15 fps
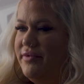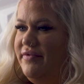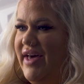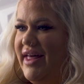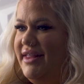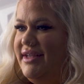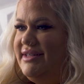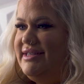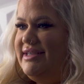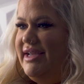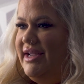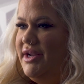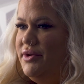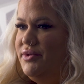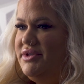
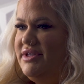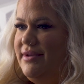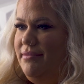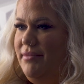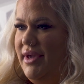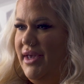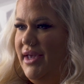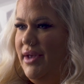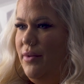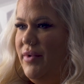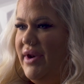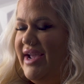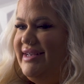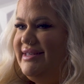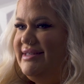Valentino, to me,
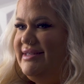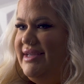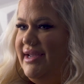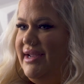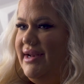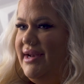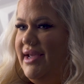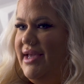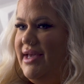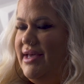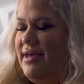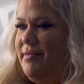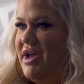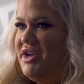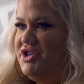when I seen
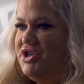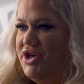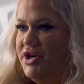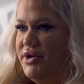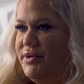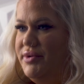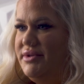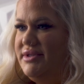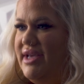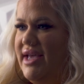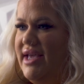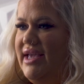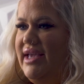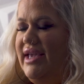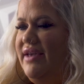him at shows,
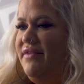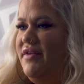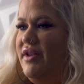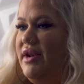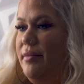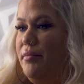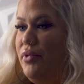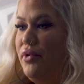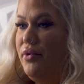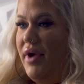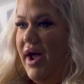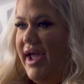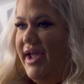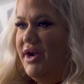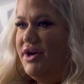even
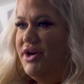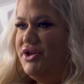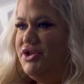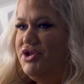prior